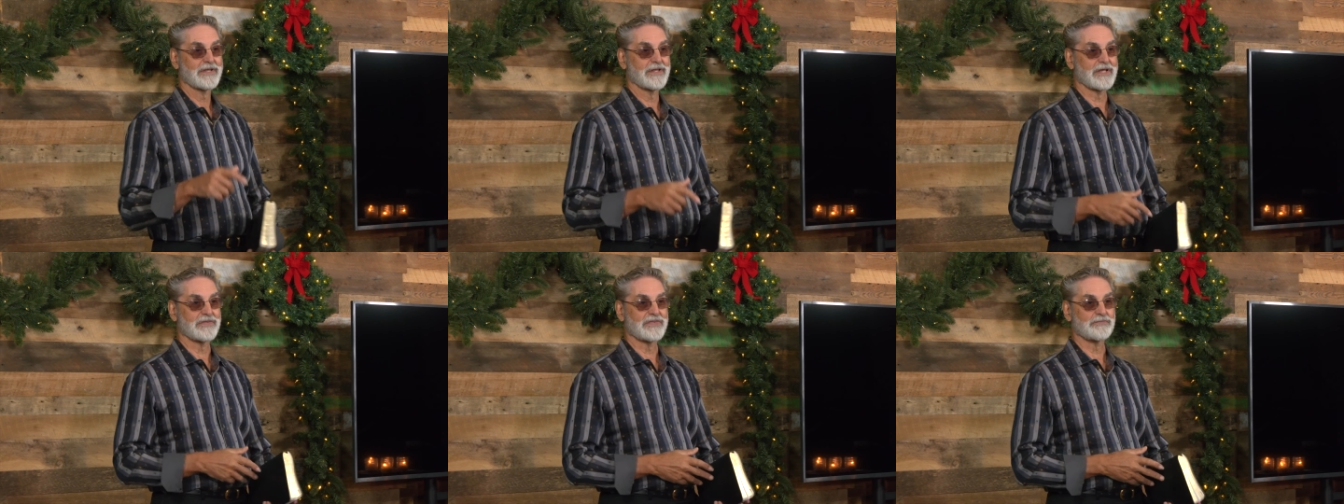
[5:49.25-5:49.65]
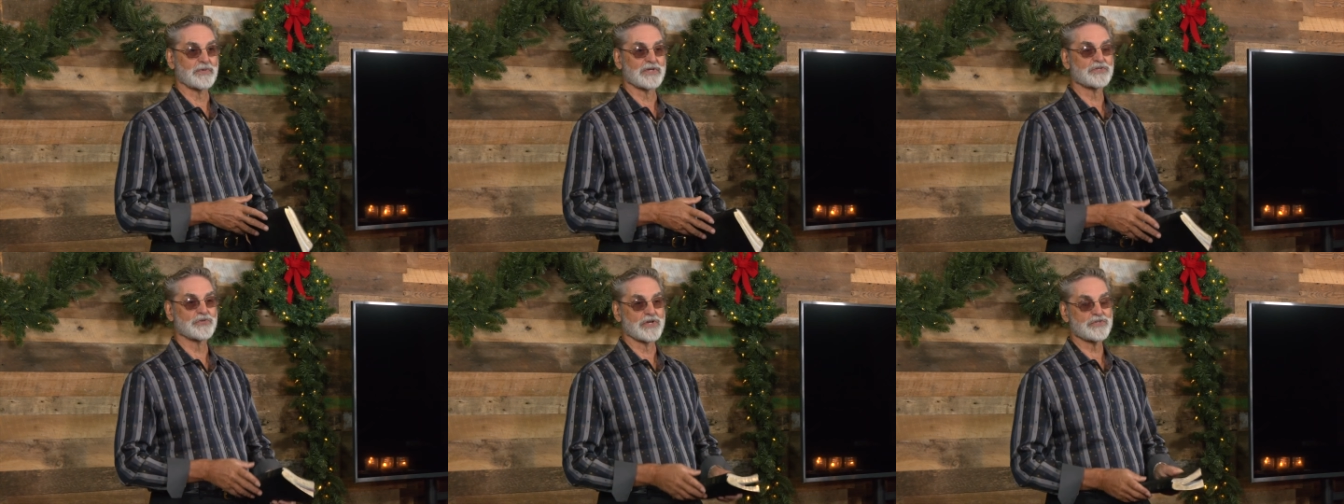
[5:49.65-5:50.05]
that
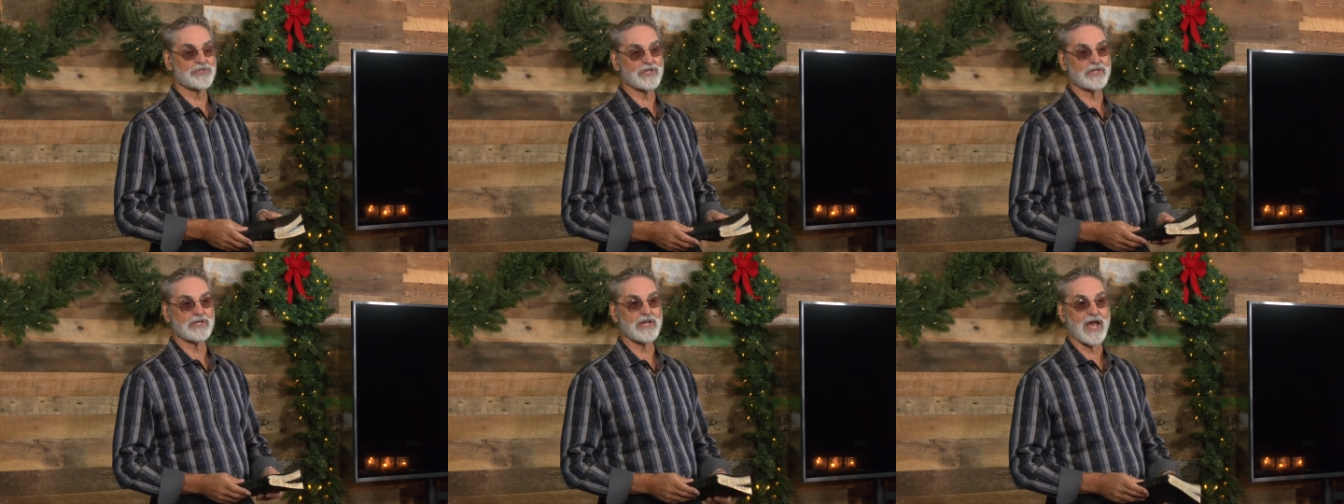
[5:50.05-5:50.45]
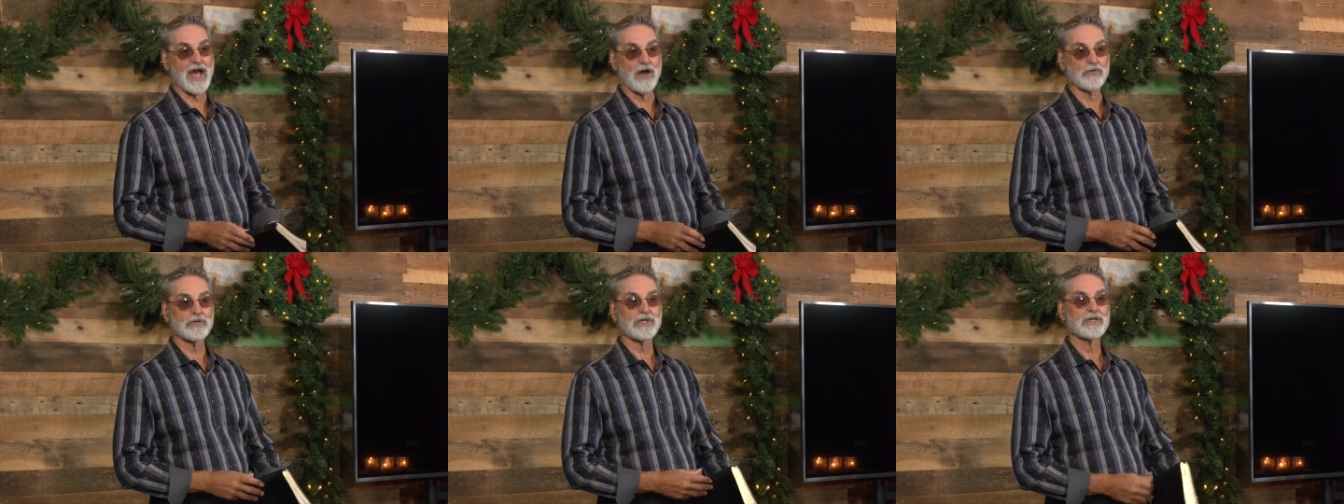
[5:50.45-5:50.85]
Patricia
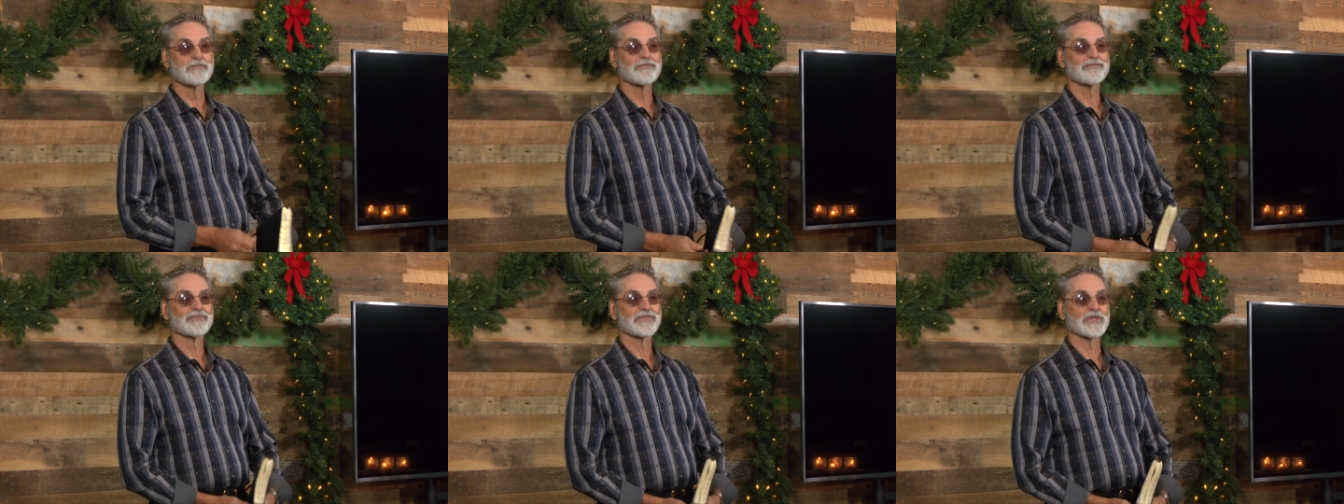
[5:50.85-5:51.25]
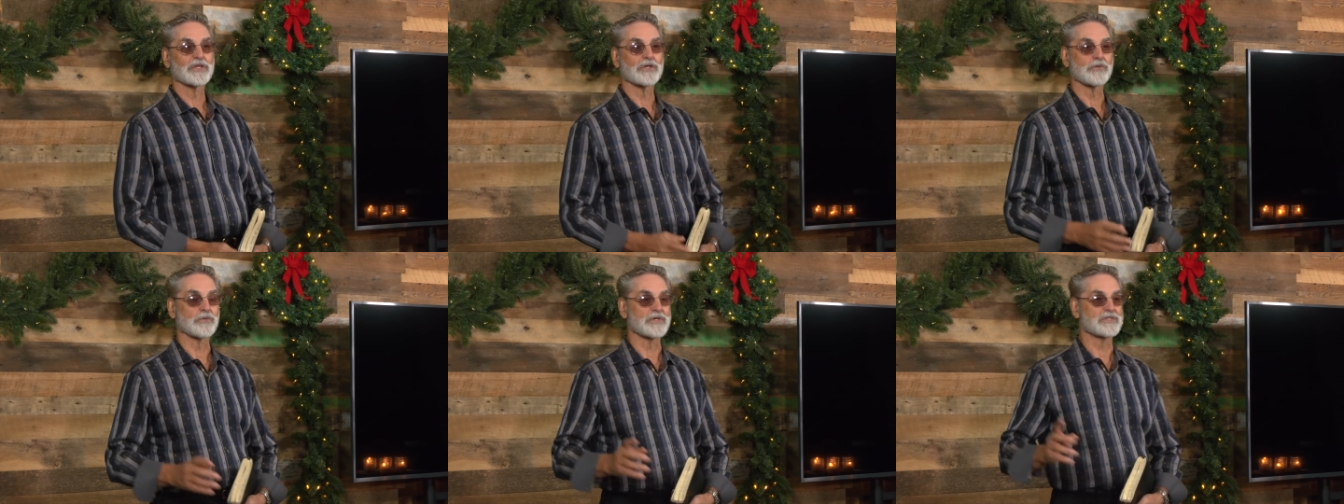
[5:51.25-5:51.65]
Dowd,
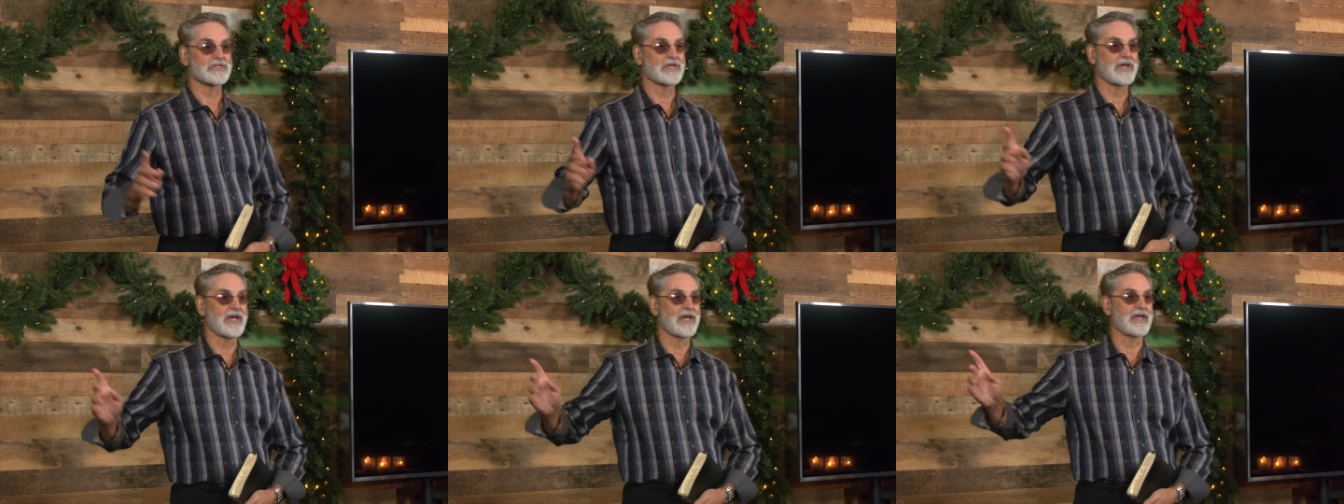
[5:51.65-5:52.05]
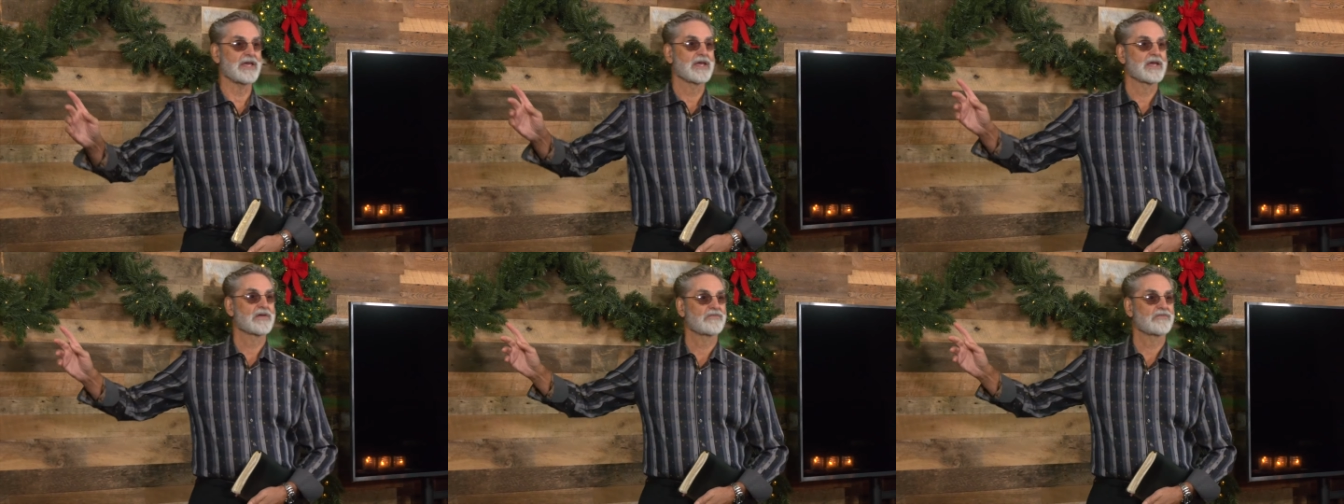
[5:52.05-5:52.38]
who was a